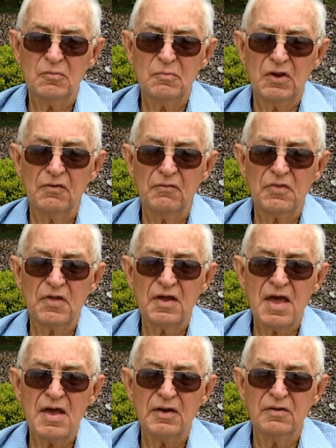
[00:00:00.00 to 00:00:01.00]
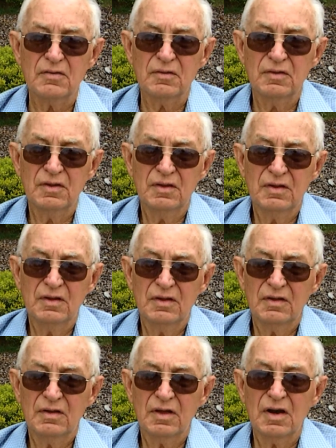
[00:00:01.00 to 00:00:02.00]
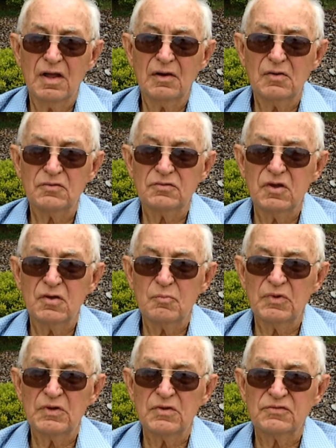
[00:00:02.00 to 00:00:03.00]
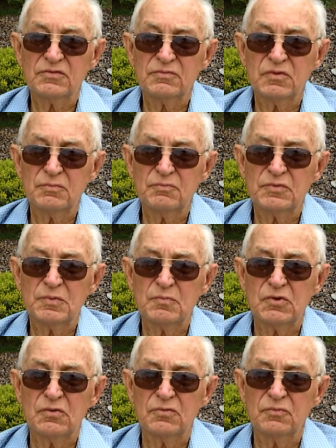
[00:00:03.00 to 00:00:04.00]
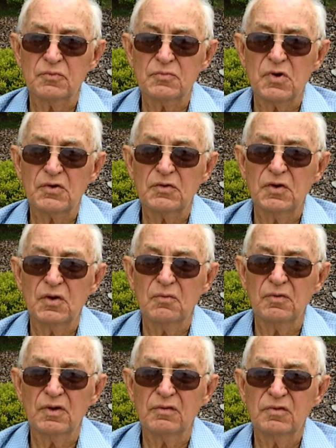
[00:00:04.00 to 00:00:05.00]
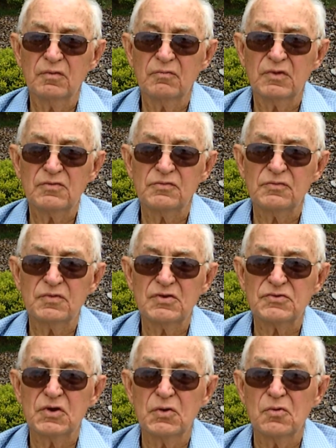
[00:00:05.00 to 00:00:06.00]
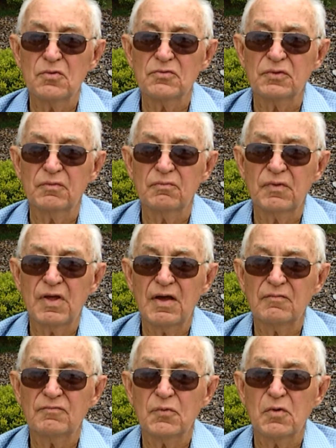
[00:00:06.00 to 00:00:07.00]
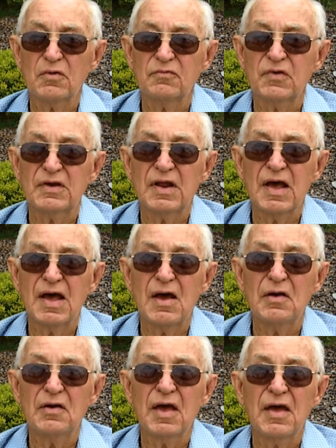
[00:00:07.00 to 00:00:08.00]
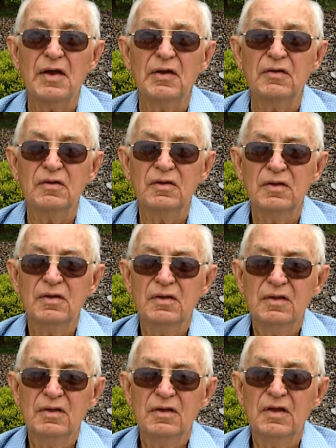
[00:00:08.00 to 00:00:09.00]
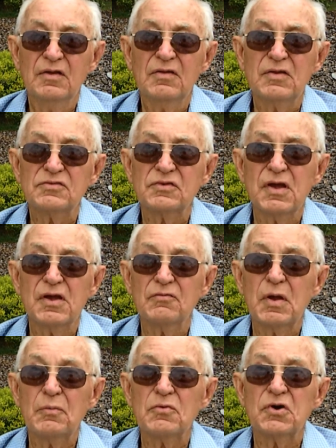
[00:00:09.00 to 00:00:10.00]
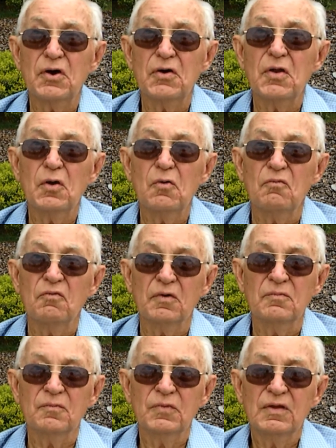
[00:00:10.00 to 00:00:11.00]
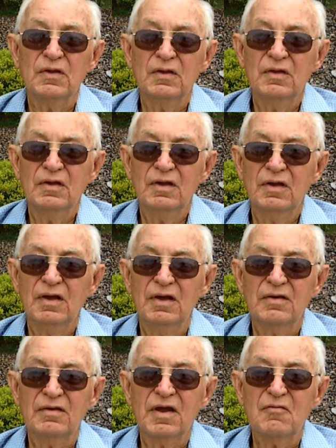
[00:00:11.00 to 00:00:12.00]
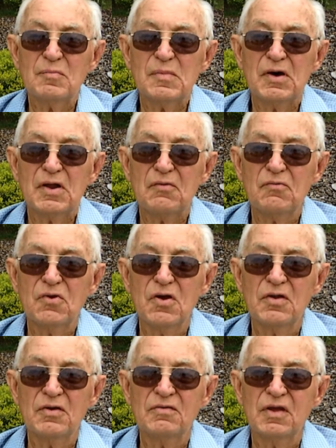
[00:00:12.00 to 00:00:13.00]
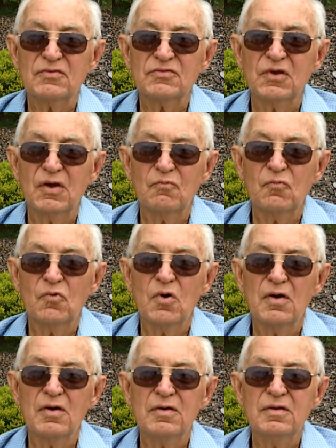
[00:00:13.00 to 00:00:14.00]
middle of the hangar, and I looked up, and some dudes were working on these doors are like 40 feet high in the hangar, and these things, they were turning over, and everybody run except one.